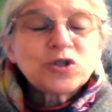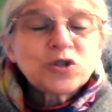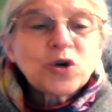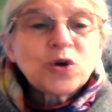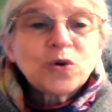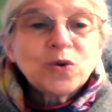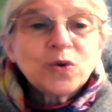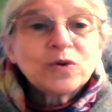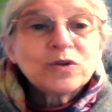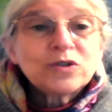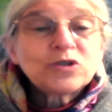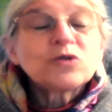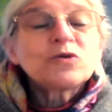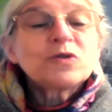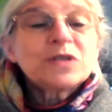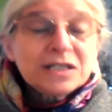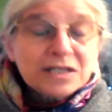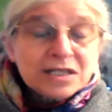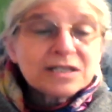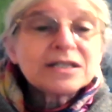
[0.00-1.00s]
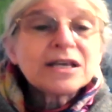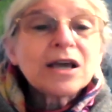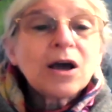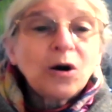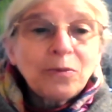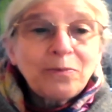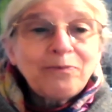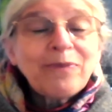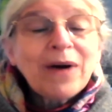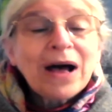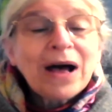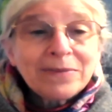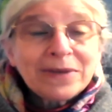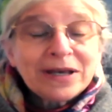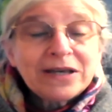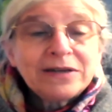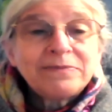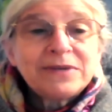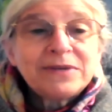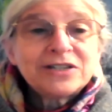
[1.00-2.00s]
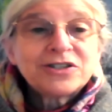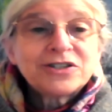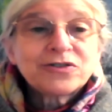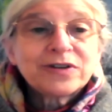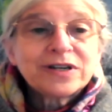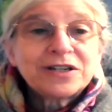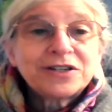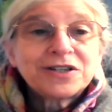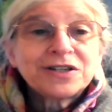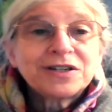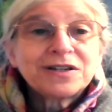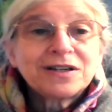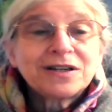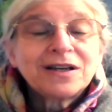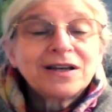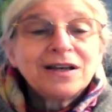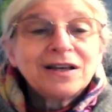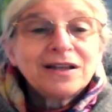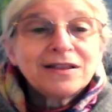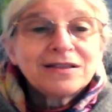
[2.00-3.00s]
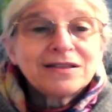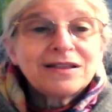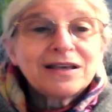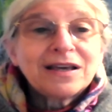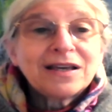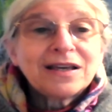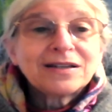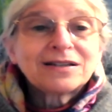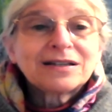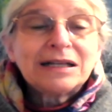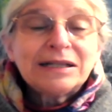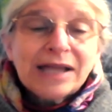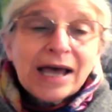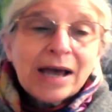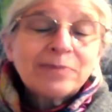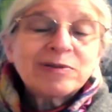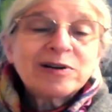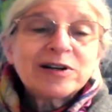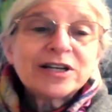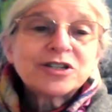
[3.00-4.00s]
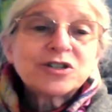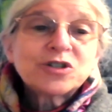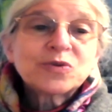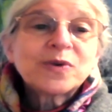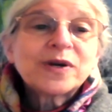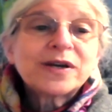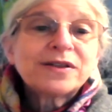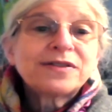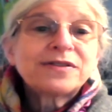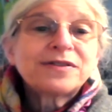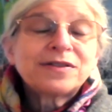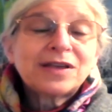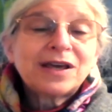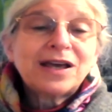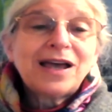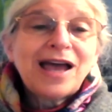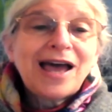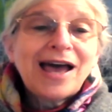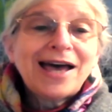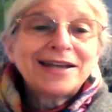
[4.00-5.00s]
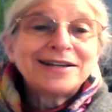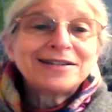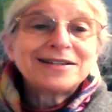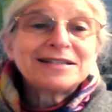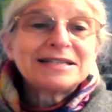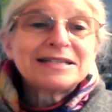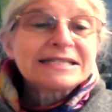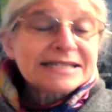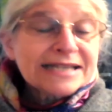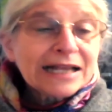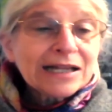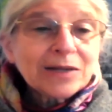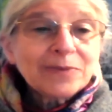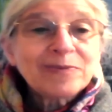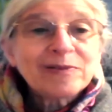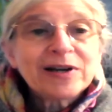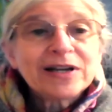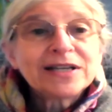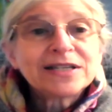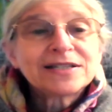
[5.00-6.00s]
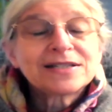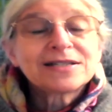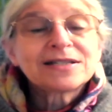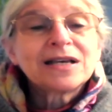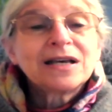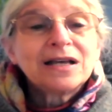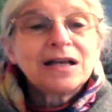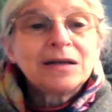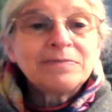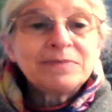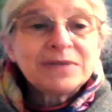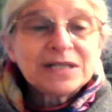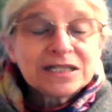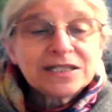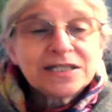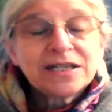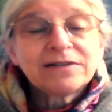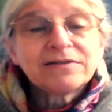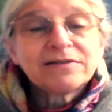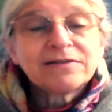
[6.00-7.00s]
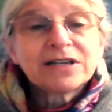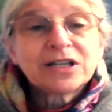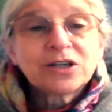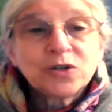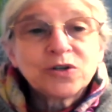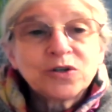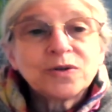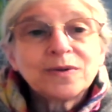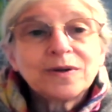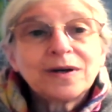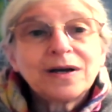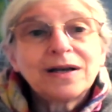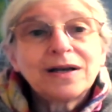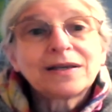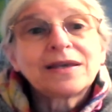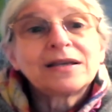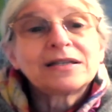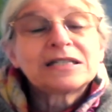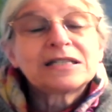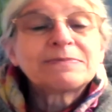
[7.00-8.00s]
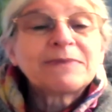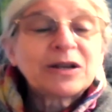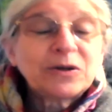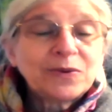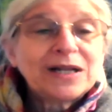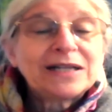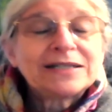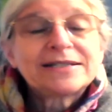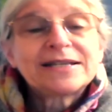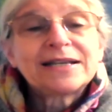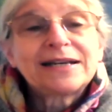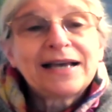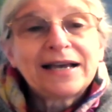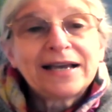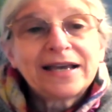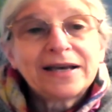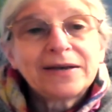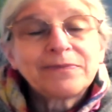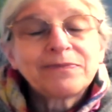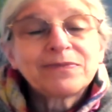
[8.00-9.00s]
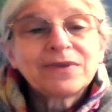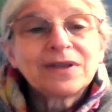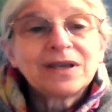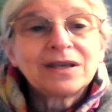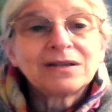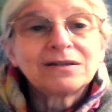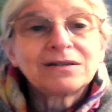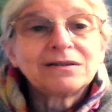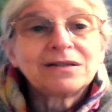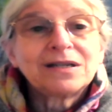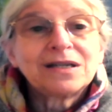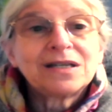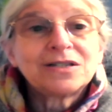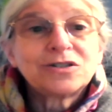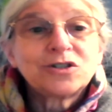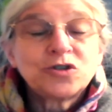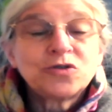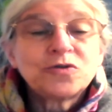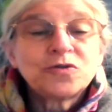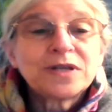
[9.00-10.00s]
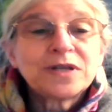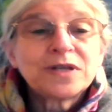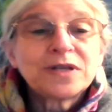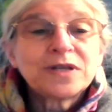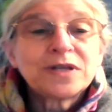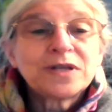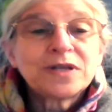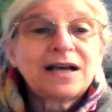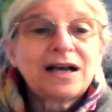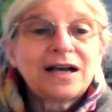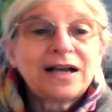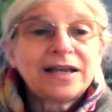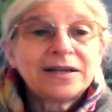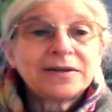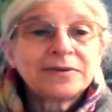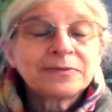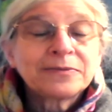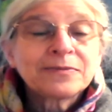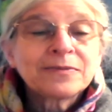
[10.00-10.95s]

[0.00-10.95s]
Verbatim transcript: so, so this is the Obama administration that collaborates with and celebrates a military coup against Manuel Zelaya in, in two thousand nine.